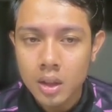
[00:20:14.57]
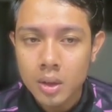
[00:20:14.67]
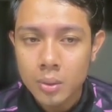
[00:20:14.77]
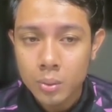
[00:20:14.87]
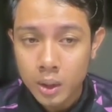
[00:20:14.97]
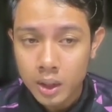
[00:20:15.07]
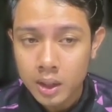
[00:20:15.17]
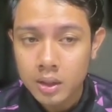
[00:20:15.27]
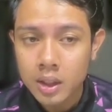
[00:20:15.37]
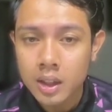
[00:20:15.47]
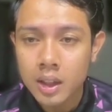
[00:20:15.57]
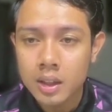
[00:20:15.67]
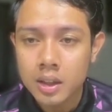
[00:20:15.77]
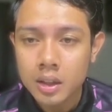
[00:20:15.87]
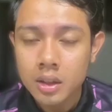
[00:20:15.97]
where they are
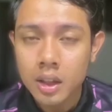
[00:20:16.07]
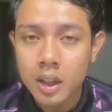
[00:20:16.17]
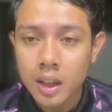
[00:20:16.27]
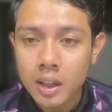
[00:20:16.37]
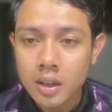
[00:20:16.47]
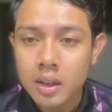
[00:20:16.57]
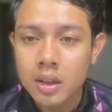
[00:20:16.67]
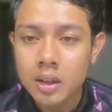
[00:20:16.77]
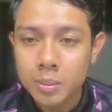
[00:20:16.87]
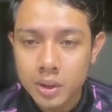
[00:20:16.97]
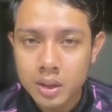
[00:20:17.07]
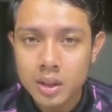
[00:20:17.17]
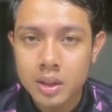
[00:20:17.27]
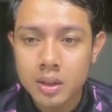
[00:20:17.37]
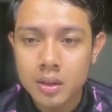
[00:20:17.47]
heard and interpreted.